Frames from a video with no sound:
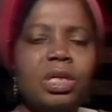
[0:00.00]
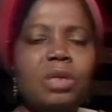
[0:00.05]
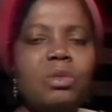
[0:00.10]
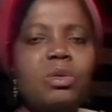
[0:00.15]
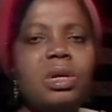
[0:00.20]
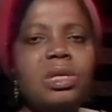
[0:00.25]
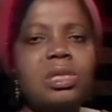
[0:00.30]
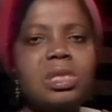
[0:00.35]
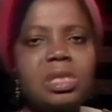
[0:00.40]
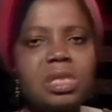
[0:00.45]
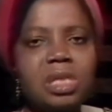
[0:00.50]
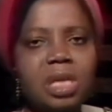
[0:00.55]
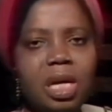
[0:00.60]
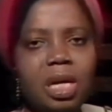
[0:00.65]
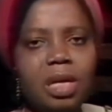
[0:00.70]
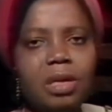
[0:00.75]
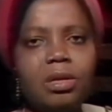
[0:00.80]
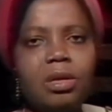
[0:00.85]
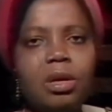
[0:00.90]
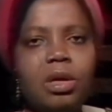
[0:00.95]
it was
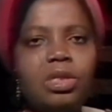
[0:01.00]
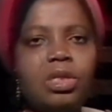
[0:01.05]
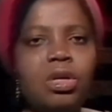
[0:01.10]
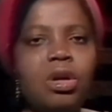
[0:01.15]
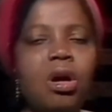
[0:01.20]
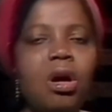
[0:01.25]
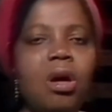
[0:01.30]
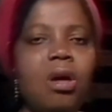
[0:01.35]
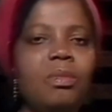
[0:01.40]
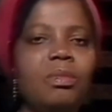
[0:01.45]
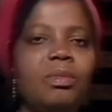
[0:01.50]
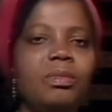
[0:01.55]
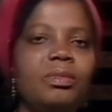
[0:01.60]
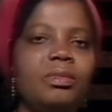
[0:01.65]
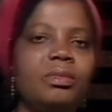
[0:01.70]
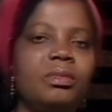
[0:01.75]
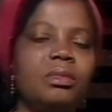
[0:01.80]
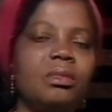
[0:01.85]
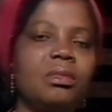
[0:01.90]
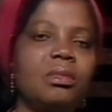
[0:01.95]
still not home.
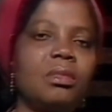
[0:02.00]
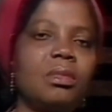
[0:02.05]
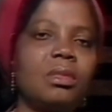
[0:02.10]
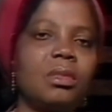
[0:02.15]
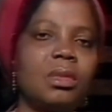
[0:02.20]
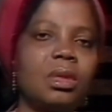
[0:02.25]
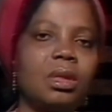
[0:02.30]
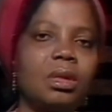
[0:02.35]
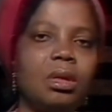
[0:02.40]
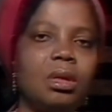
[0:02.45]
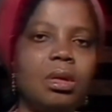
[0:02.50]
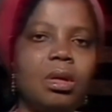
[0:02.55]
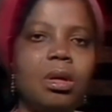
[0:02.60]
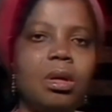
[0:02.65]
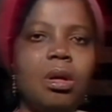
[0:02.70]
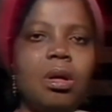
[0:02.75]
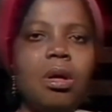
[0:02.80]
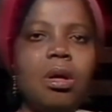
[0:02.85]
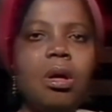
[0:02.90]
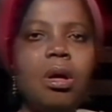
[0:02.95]

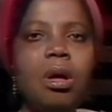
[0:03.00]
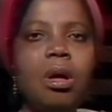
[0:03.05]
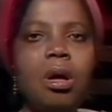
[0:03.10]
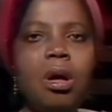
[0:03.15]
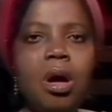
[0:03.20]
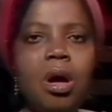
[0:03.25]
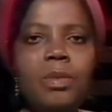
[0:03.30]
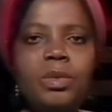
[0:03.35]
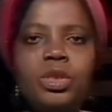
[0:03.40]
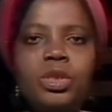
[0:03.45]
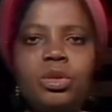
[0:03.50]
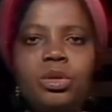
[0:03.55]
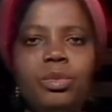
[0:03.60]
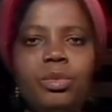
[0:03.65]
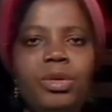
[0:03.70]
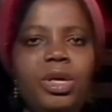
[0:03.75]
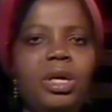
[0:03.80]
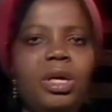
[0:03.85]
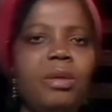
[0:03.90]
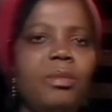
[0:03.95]
Home to
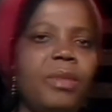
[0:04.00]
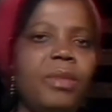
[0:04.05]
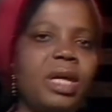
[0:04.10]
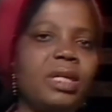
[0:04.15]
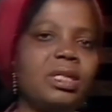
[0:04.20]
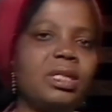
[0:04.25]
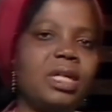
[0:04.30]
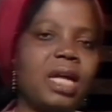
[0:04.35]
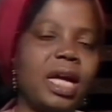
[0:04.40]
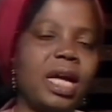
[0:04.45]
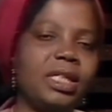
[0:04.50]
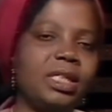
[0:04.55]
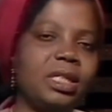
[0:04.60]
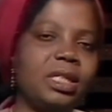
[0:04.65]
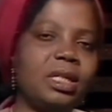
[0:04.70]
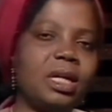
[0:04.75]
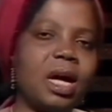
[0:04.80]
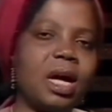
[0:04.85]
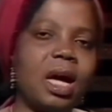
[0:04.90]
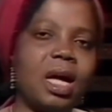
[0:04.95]
me meant
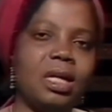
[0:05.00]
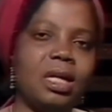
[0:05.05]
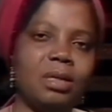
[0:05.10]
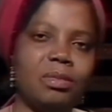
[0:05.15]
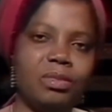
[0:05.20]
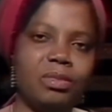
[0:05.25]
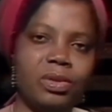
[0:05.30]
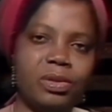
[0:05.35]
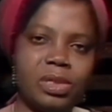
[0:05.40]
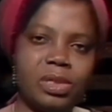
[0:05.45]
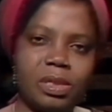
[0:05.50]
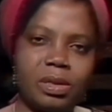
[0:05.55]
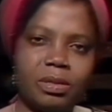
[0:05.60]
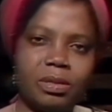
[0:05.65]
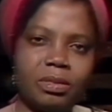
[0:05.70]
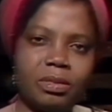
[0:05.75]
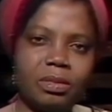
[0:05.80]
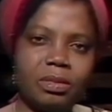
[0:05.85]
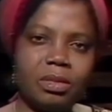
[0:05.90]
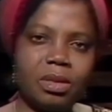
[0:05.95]
Nigeria and Igbuzor,
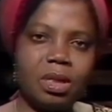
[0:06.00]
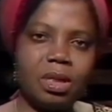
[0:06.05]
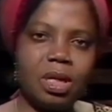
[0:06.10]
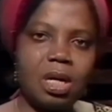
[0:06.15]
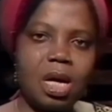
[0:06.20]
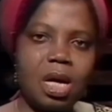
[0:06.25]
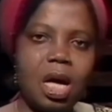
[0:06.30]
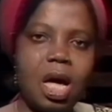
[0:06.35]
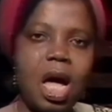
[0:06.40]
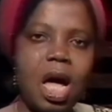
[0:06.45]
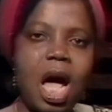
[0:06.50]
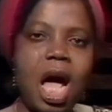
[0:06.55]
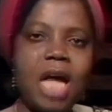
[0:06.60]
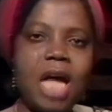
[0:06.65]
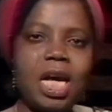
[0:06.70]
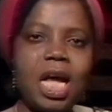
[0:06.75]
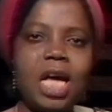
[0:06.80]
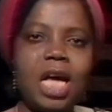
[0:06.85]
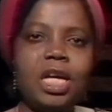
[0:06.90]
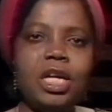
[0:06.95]

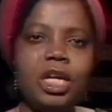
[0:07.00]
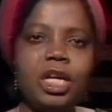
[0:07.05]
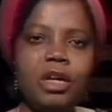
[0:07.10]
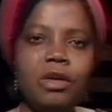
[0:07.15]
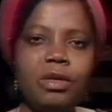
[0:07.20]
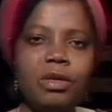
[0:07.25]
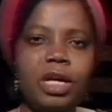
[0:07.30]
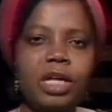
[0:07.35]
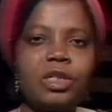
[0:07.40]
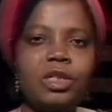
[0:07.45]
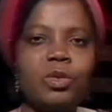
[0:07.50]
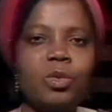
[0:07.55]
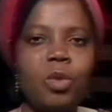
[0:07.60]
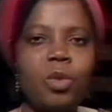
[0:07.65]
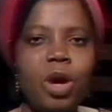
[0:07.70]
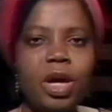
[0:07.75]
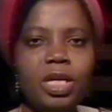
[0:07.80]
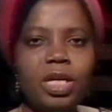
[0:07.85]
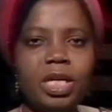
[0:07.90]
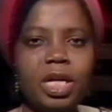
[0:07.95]
and I knew that
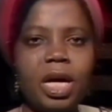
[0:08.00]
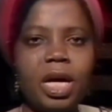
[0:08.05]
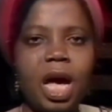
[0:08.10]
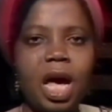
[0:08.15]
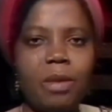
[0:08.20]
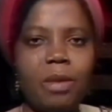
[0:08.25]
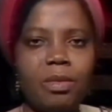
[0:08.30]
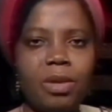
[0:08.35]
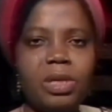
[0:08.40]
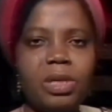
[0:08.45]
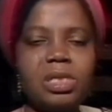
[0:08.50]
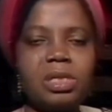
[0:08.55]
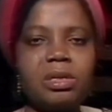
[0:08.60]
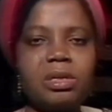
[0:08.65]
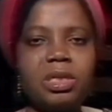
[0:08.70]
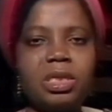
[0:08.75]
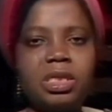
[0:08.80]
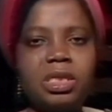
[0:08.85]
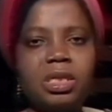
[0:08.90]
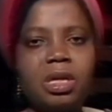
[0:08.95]
one day I must
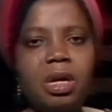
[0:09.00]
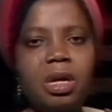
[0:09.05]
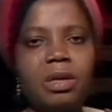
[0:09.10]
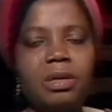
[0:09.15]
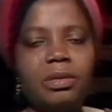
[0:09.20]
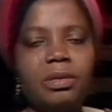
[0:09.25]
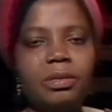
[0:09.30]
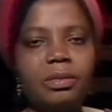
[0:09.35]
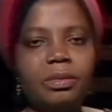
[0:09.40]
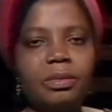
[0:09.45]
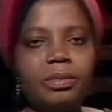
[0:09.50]
return.